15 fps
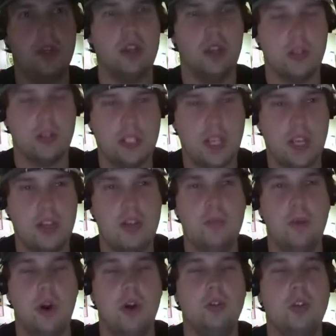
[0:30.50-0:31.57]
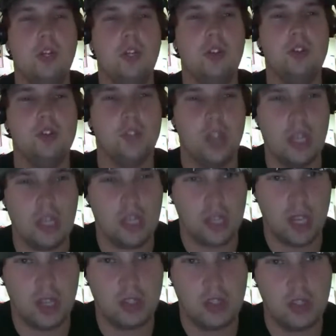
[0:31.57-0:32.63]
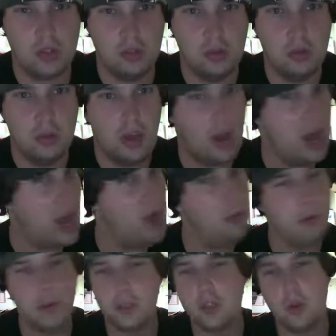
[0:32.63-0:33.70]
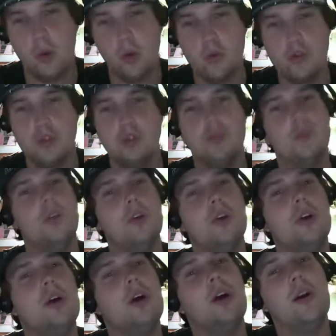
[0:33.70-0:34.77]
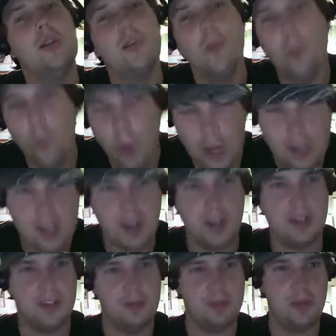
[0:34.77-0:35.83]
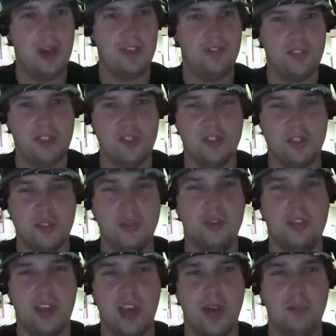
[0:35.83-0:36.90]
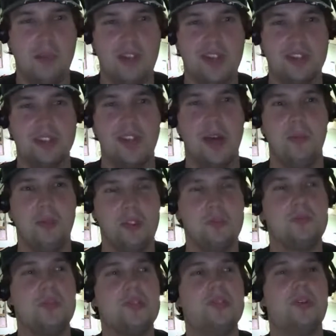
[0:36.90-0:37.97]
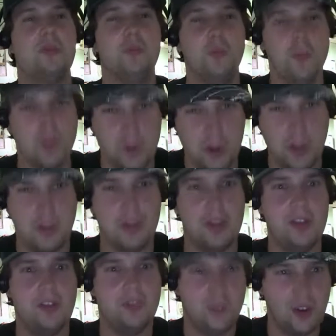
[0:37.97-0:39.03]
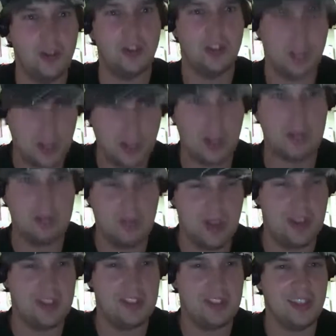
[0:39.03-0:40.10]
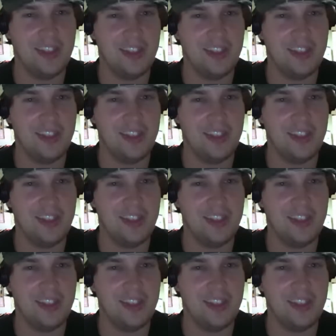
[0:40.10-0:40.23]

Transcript: Evgeny Malkin, and Jake Gensel, I would have told you, what kind of meth did you get? Because that must be some really fucking good meth.